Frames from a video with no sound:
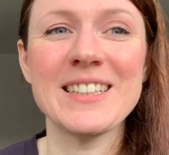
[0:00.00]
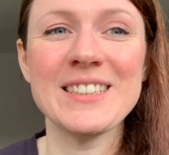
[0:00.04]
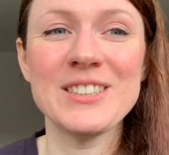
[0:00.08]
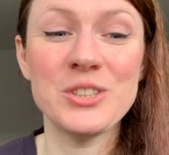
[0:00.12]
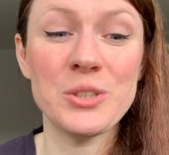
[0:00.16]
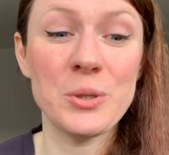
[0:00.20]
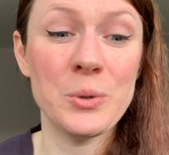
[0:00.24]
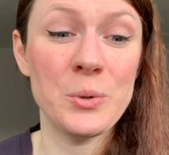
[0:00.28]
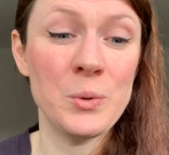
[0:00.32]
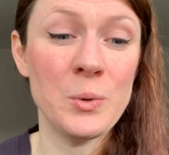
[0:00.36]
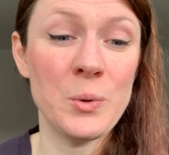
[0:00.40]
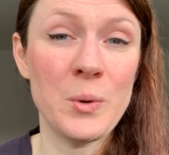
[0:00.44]

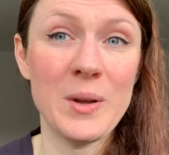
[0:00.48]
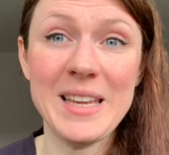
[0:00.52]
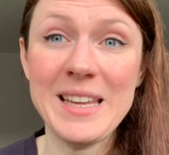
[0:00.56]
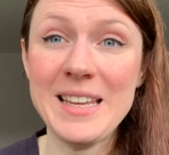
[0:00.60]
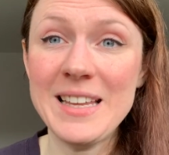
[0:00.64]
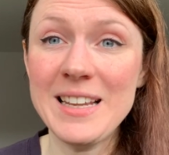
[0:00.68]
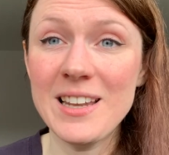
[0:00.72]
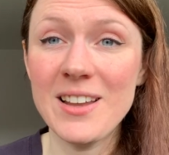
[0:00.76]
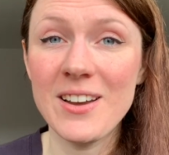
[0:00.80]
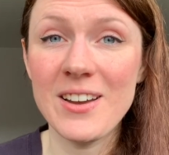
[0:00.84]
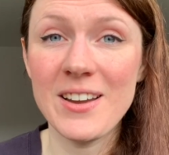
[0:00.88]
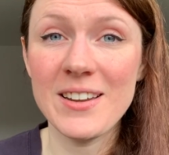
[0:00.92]
Do
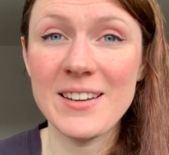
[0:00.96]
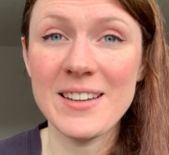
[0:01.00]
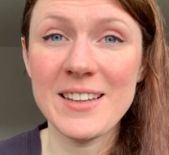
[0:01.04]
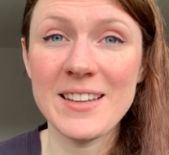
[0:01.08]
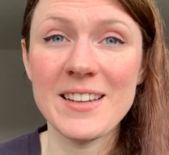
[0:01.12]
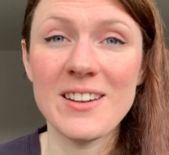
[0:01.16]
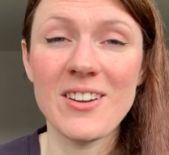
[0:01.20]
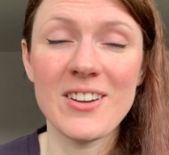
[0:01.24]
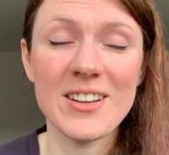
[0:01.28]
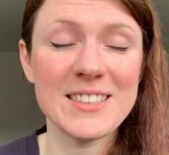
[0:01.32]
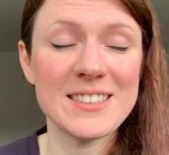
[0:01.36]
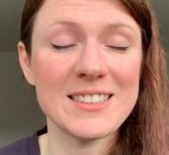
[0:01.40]

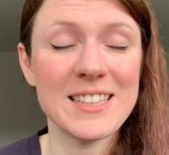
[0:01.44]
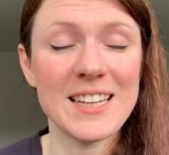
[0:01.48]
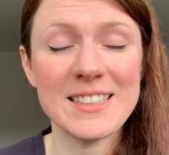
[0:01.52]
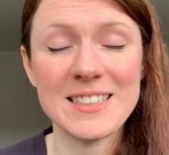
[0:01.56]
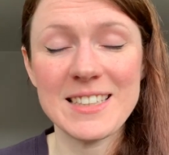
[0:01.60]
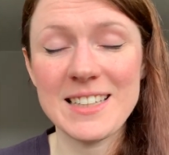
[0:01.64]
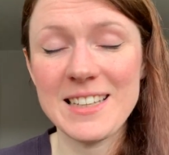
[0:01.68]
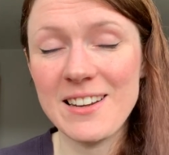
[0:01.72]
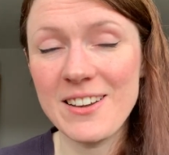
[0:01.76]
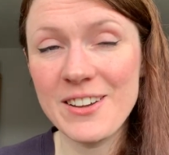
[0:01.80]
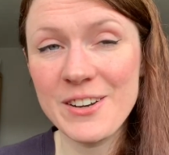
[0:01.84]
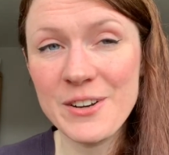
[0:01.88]
e-learning. Like I said,
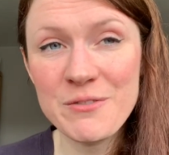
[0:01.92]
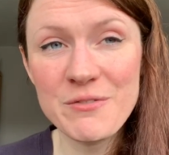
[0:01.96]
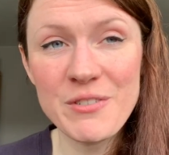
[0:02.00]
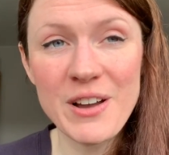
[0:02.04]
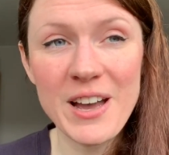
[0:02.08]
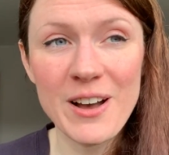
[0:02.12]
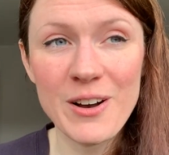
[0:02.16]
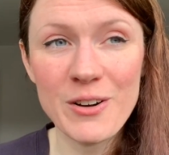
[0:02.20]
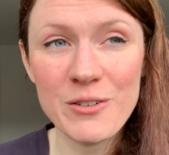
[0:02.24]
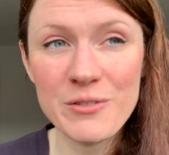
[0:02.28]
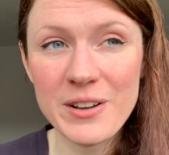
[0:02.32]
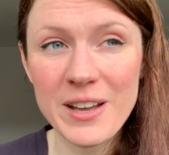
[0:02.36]
e-learning for
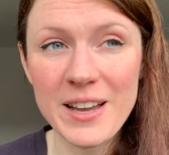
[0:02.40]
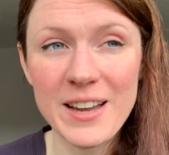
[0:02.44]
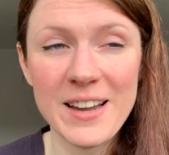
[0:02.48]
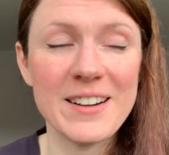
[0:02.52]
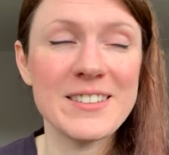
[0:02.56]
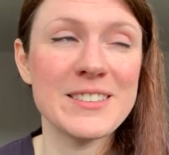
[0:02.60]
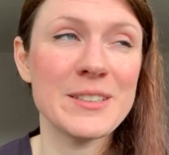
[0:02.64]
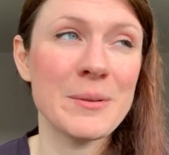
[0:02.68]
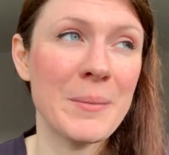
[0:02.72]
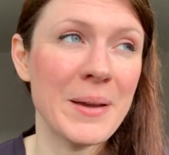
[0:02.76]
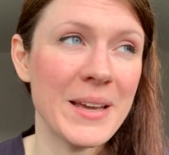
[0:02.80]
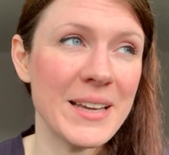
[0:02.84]
healthcare
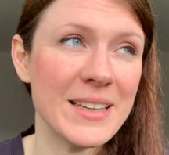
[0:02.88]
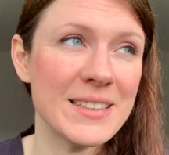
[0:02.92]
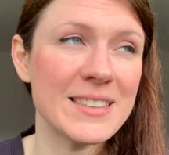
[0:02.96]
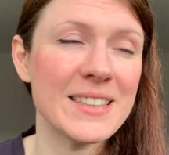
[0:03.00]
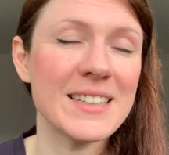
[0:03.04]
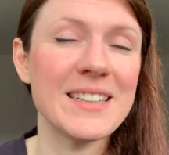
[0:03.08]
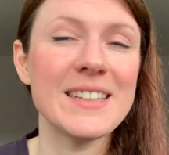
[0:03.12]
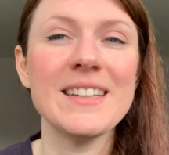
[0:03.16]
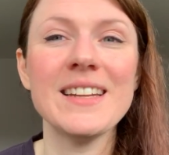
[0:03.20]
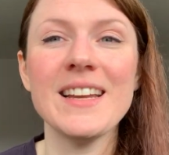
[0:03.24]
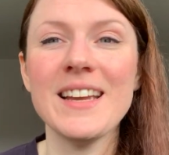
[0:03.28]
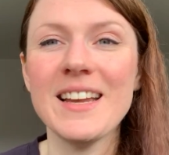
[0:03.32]
is
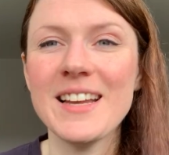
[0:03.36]
amazing.